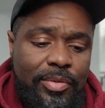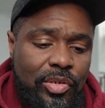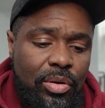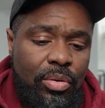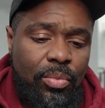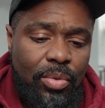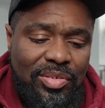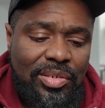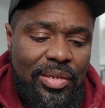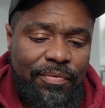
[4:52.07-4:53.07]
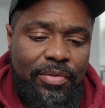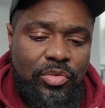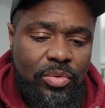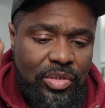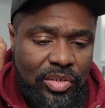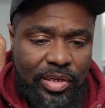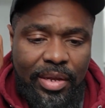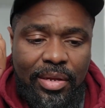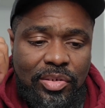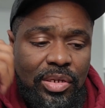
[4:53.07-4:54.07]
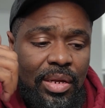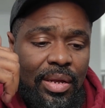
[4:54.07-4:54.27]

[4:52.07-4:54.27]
So what's the difference? What's the change?